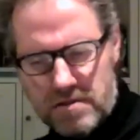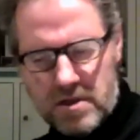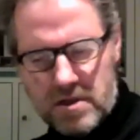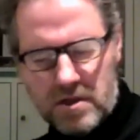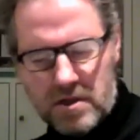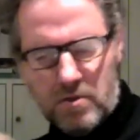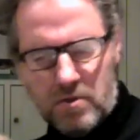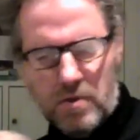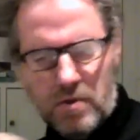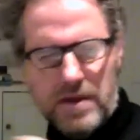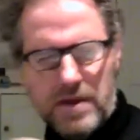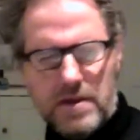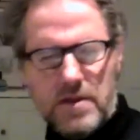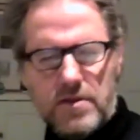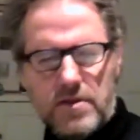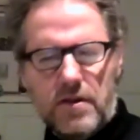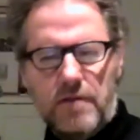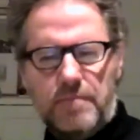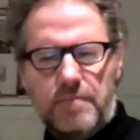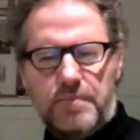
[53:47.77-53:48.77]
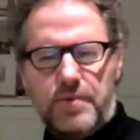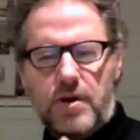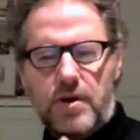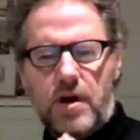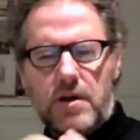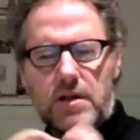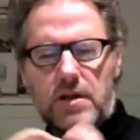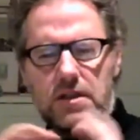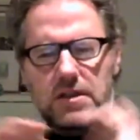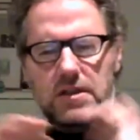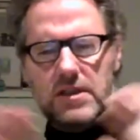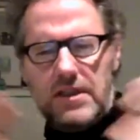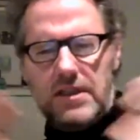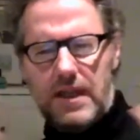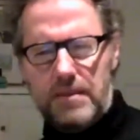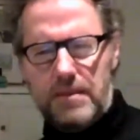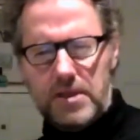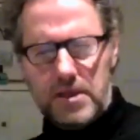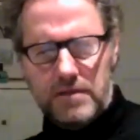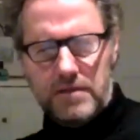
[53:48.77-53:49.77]
So whether a sort of broad
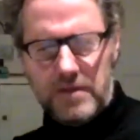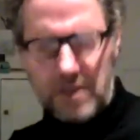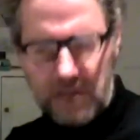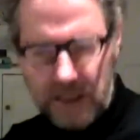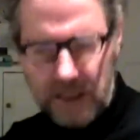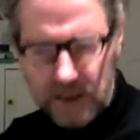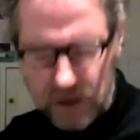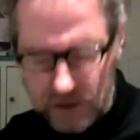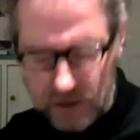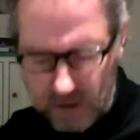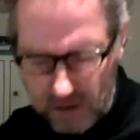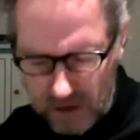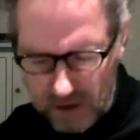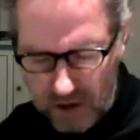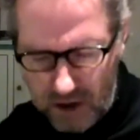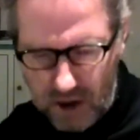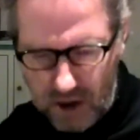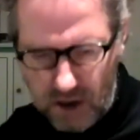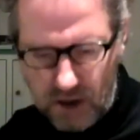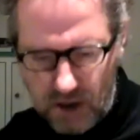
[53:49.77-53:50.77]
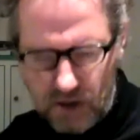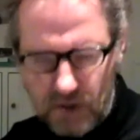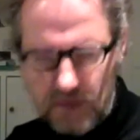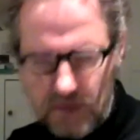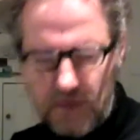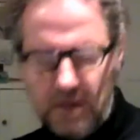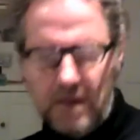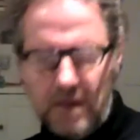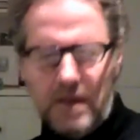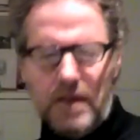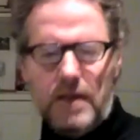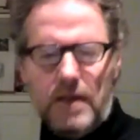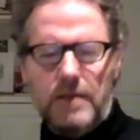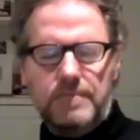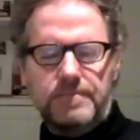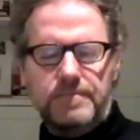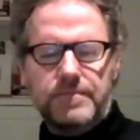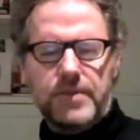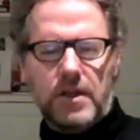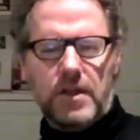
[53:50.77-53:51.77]
conception of international law
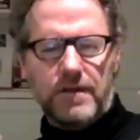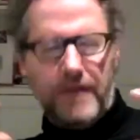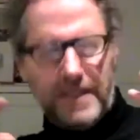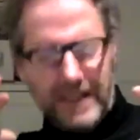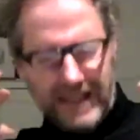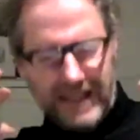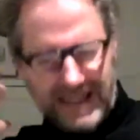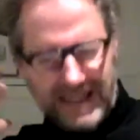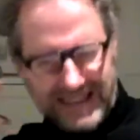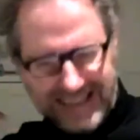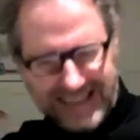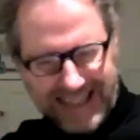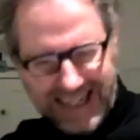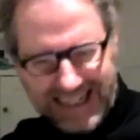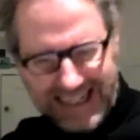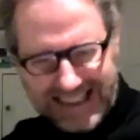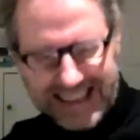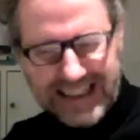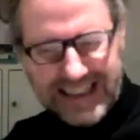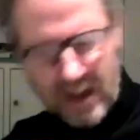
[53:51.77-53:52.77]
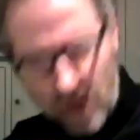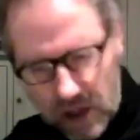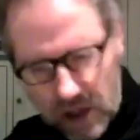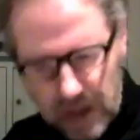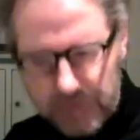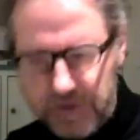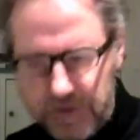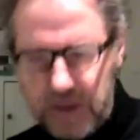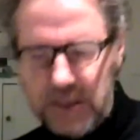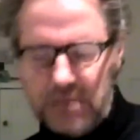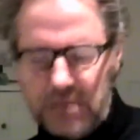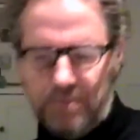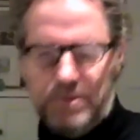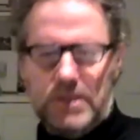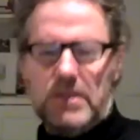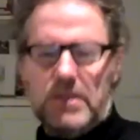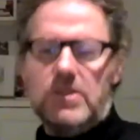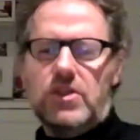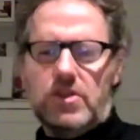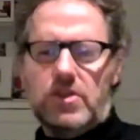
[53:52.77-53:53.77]
um, of takes in all of these
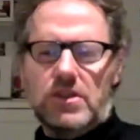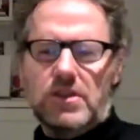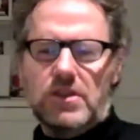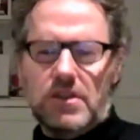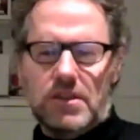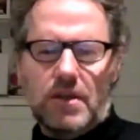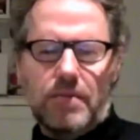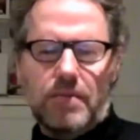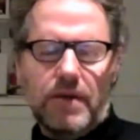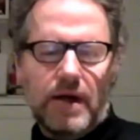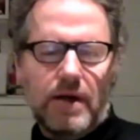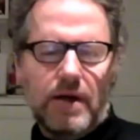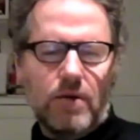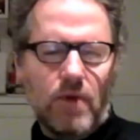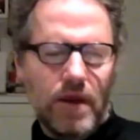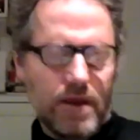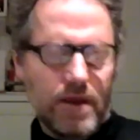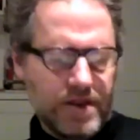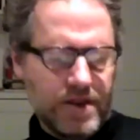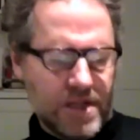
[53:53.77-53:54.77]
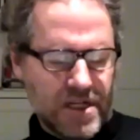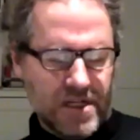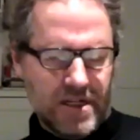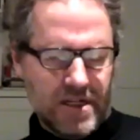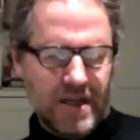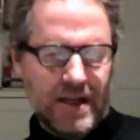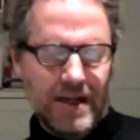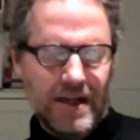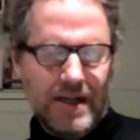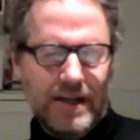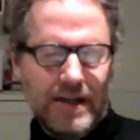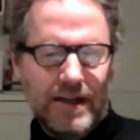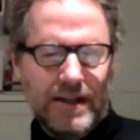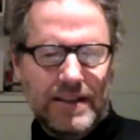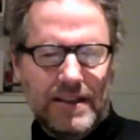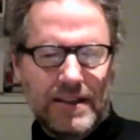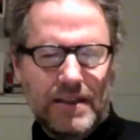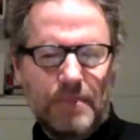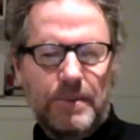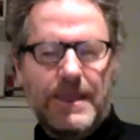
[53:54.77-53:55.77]
positions somehow, whether this is a
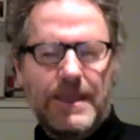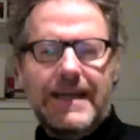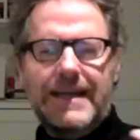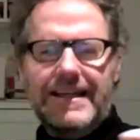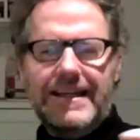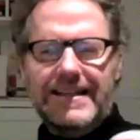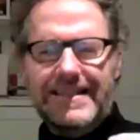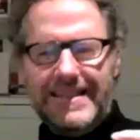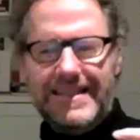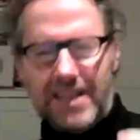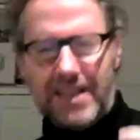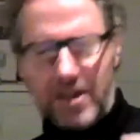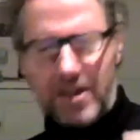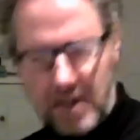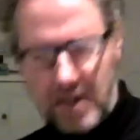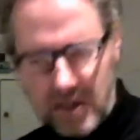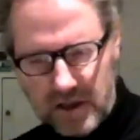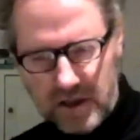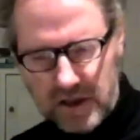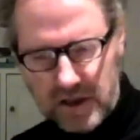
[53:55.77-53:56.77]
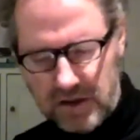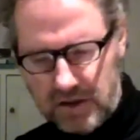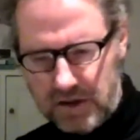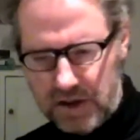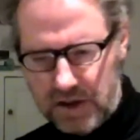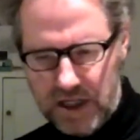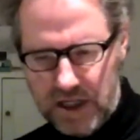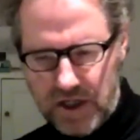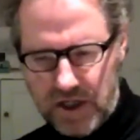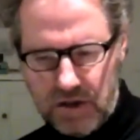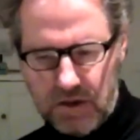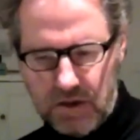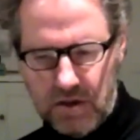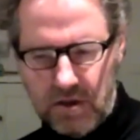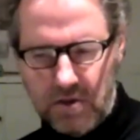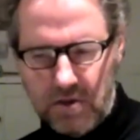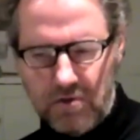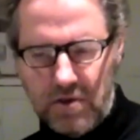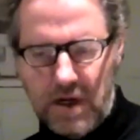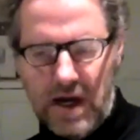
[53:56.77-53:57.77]
debate internal to international
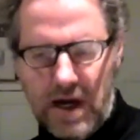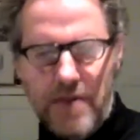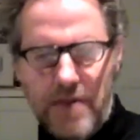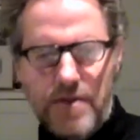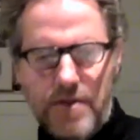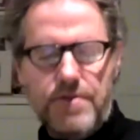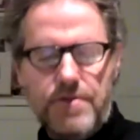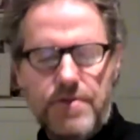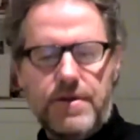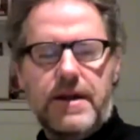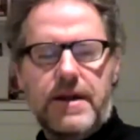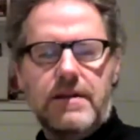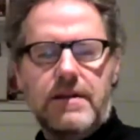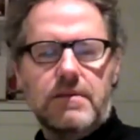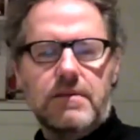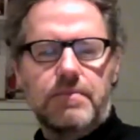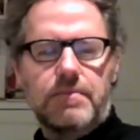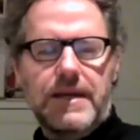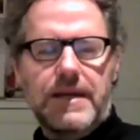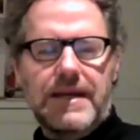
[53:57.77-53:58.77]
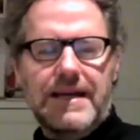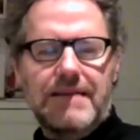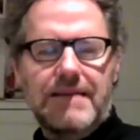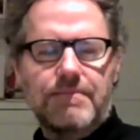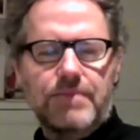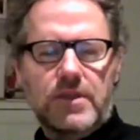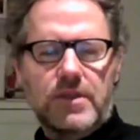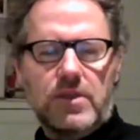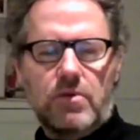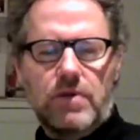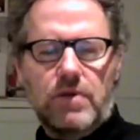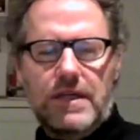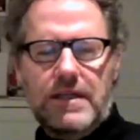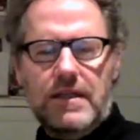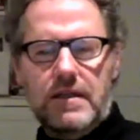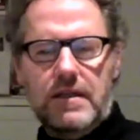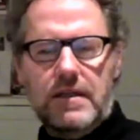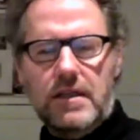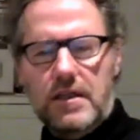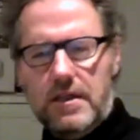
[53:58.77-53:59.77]
law rather than a debate
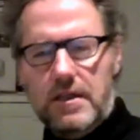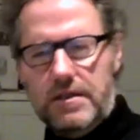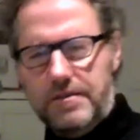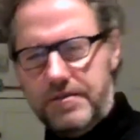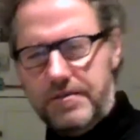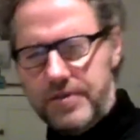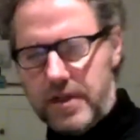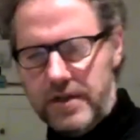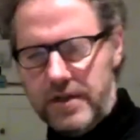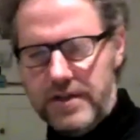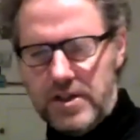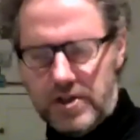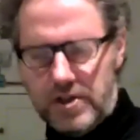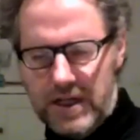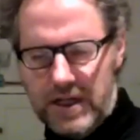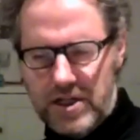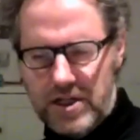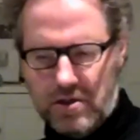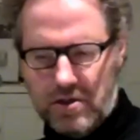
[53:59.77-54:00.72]
between sort of international